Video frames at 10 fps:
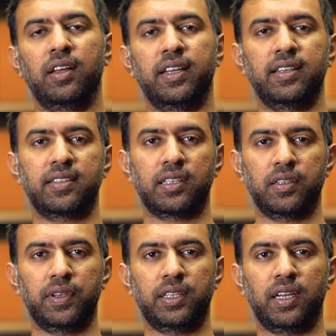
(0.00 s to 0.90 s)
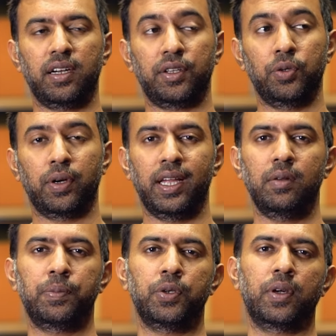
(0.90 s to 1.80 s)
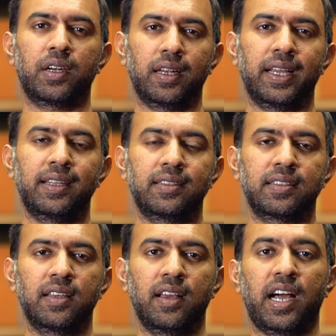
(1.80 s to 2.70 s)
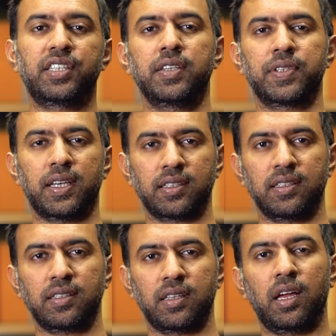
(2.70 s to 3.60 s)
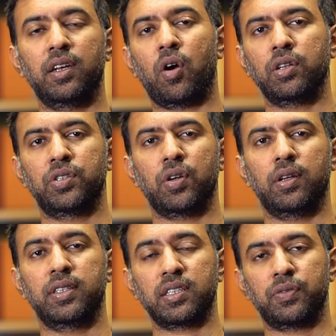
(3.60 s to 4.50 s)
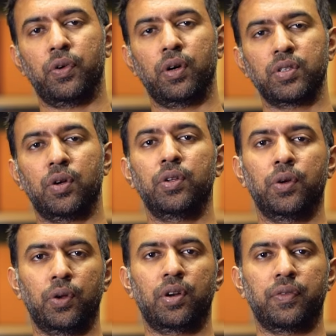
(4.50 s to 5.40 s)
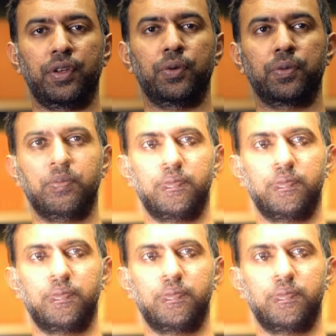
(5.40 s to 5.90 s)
in such a way that you help your clients achieve success and not just focus on your own revenue.